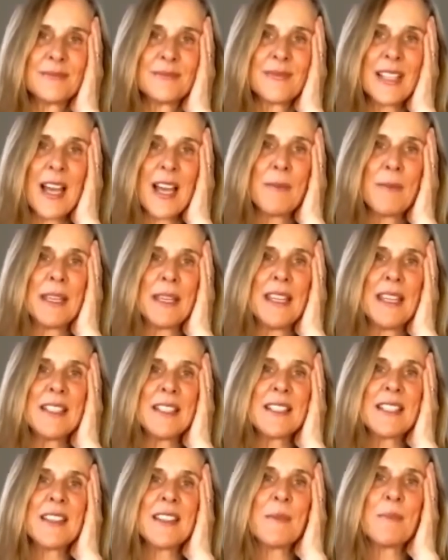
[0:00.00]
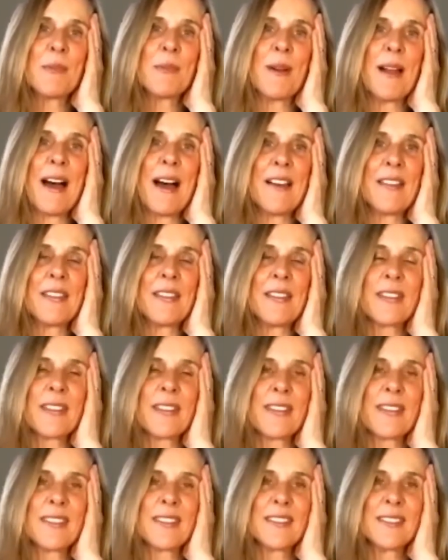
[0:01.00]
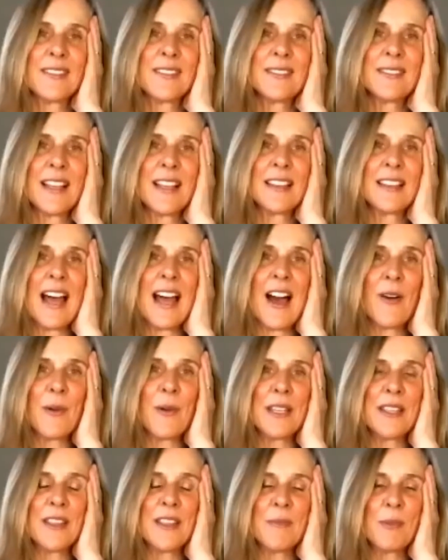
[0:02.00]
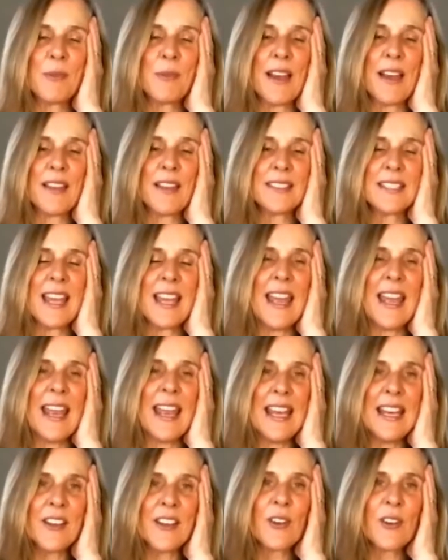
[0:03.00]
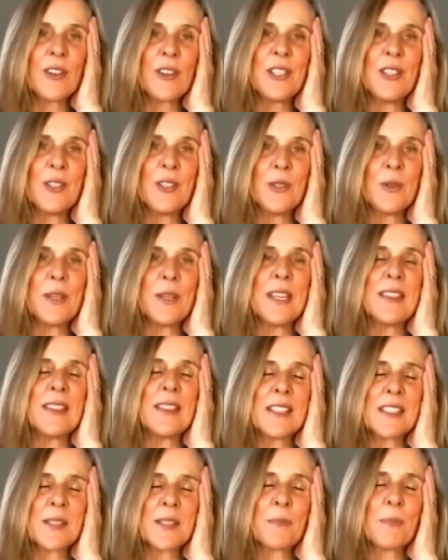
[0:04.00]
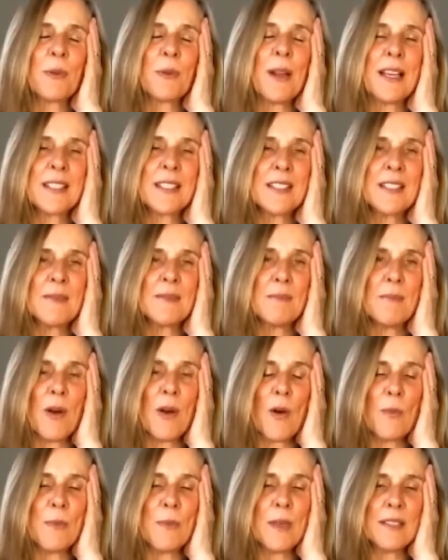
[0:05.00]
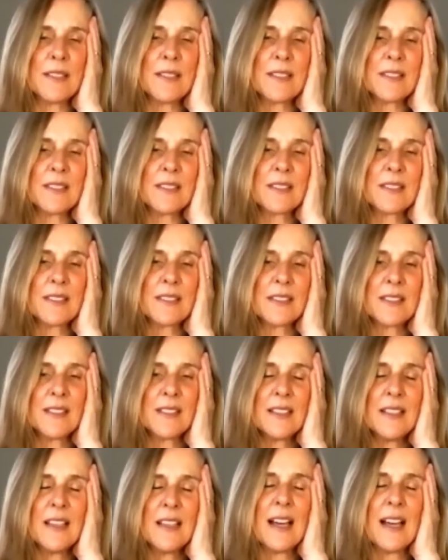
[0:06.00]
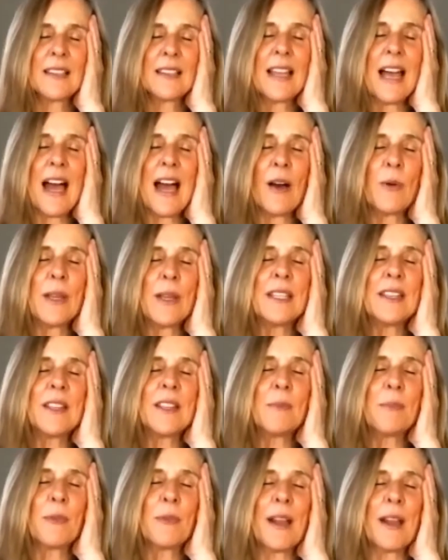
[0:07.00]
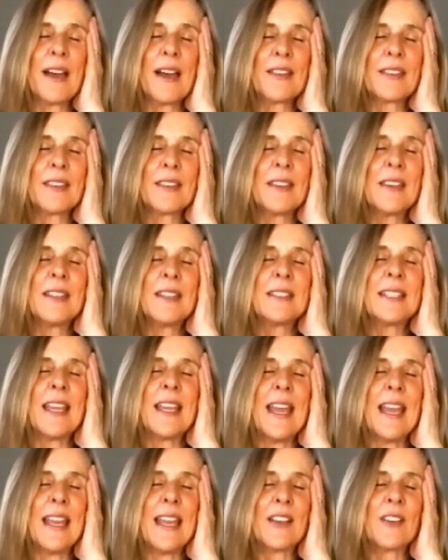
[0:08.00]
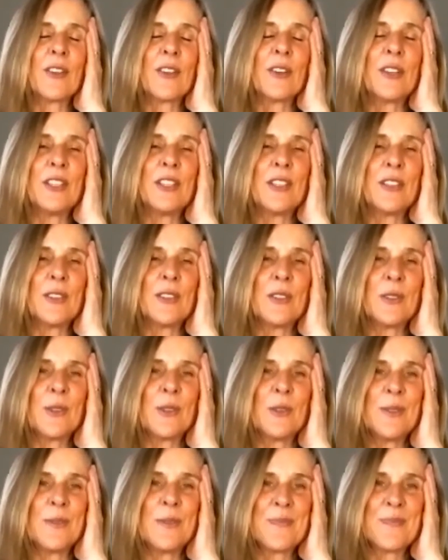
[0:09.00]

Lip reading: Coming into the breath, allowing the breath to anchor you in this present moment, allowing the breath to anchor you